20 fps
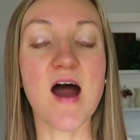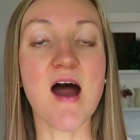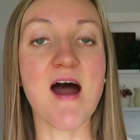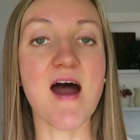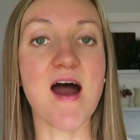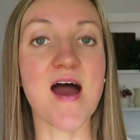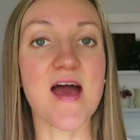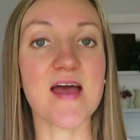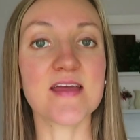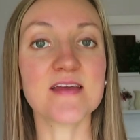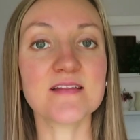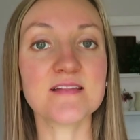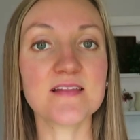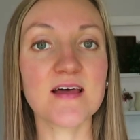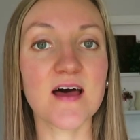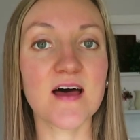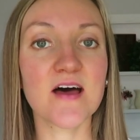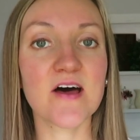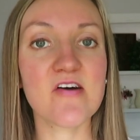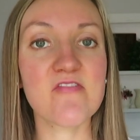I
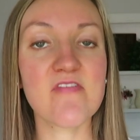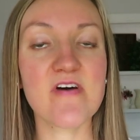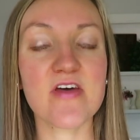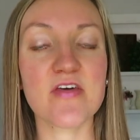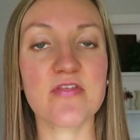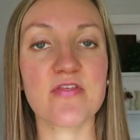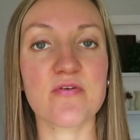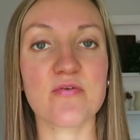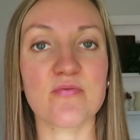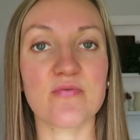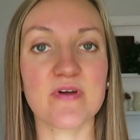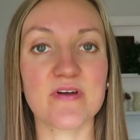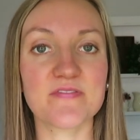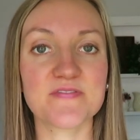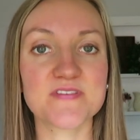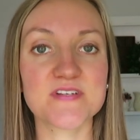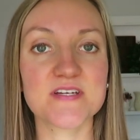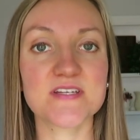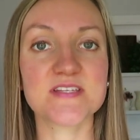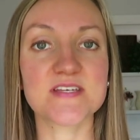love
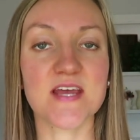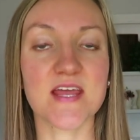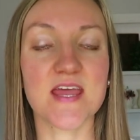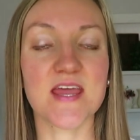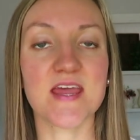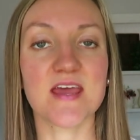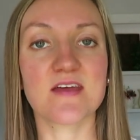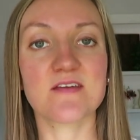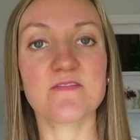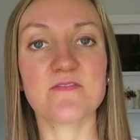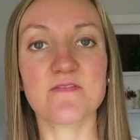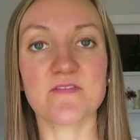thrifted secondhand